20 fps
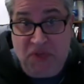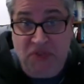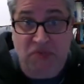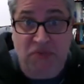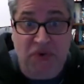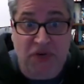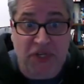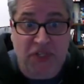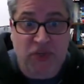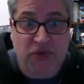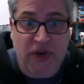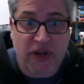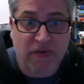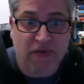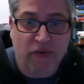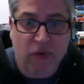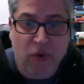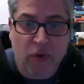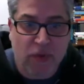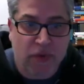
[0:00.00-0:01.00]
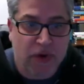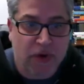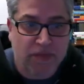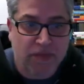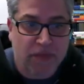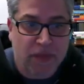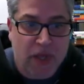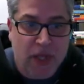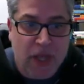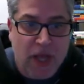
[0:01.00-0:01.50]
It's pretty
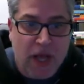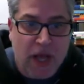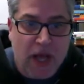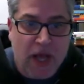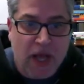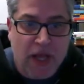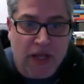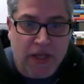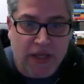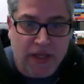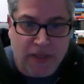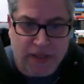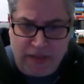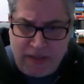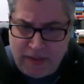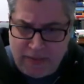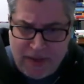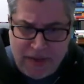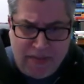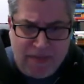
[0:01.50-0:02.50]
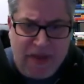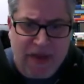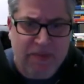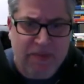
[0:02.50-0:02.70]
straightforward. Uh, now, my